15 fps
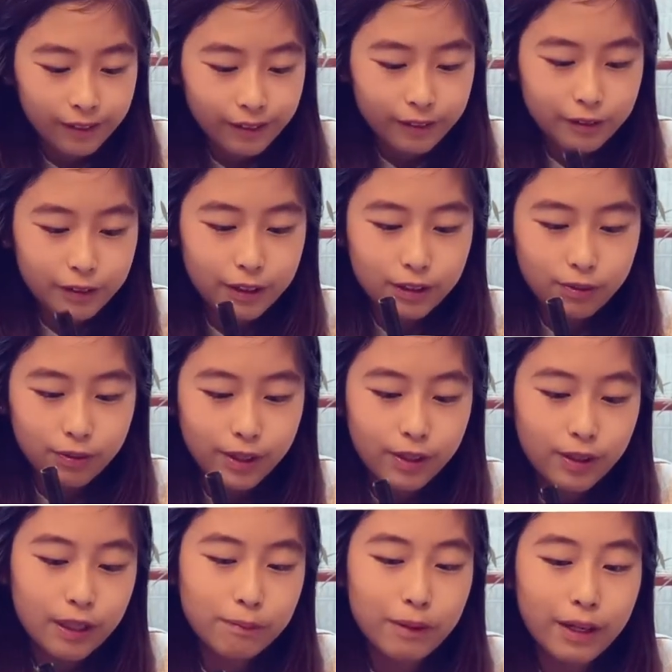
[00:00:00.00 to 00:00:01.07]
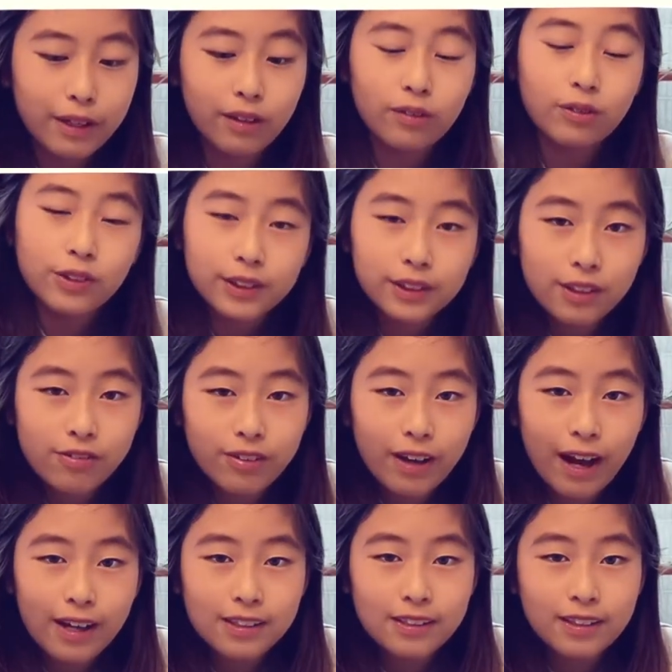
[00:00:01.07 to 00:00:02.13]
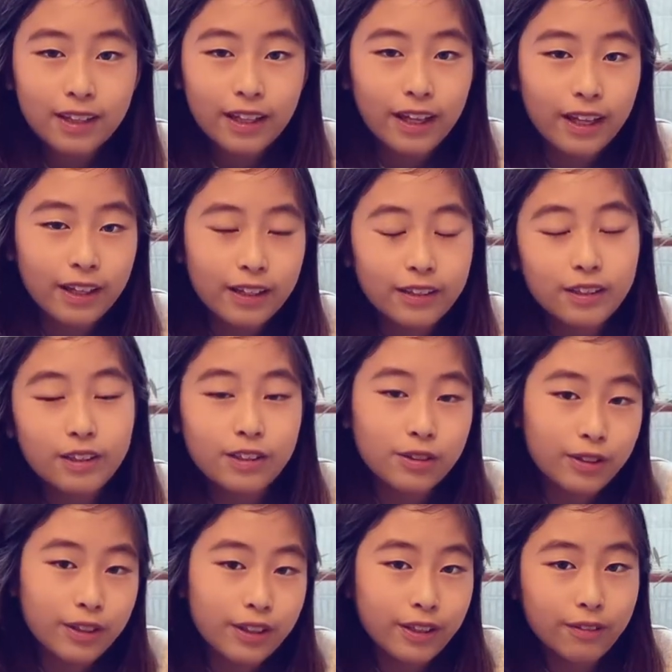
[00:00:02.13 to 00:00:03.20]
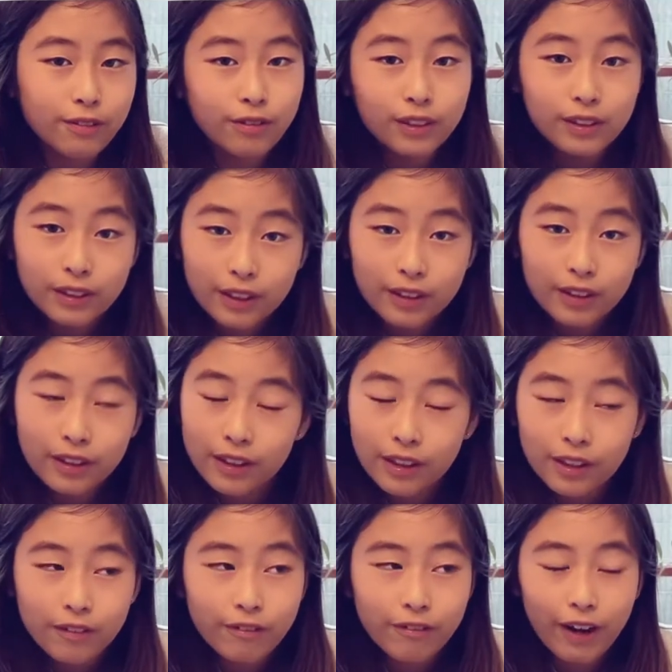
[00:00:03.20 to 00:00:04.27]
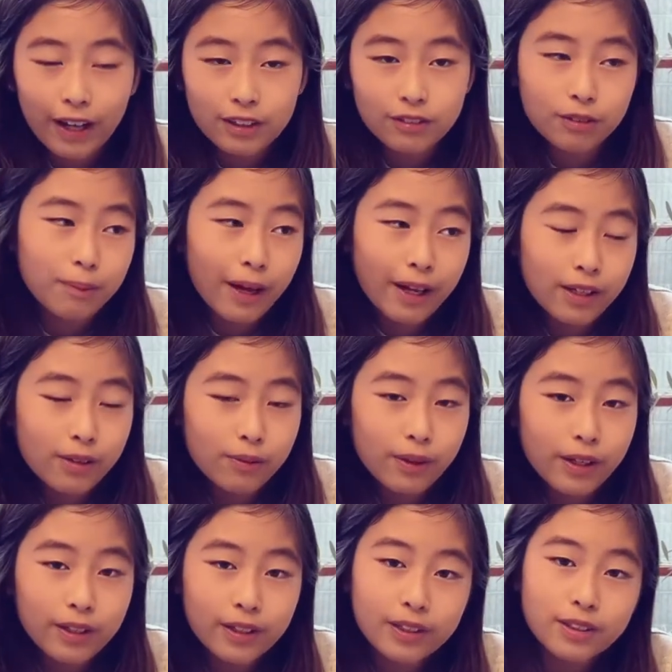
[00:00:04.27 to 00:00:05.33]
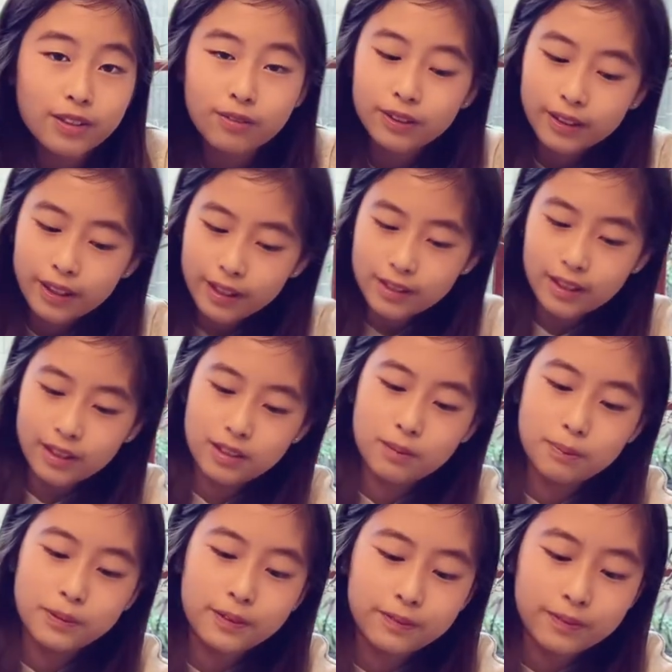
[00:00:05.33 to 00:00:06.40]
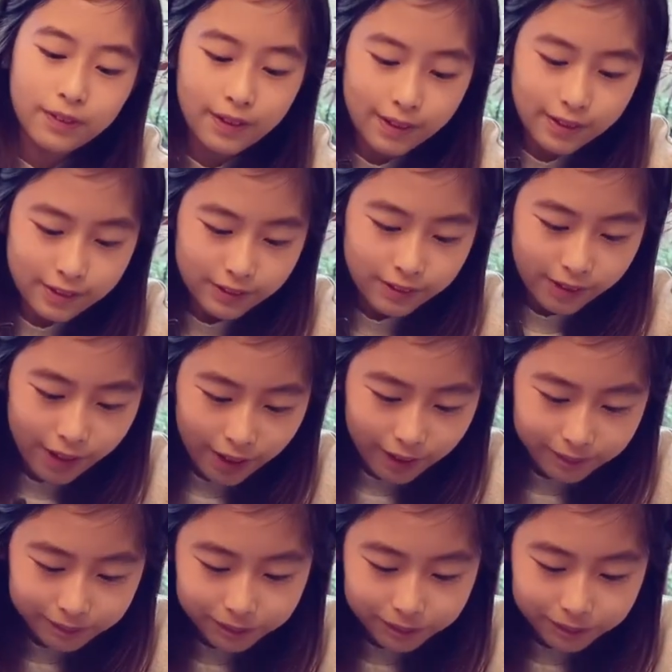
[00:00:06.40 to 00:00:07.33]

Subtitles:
this way you can make it really fast and drink it really fast from anywhere and it's really accessible. So yeah,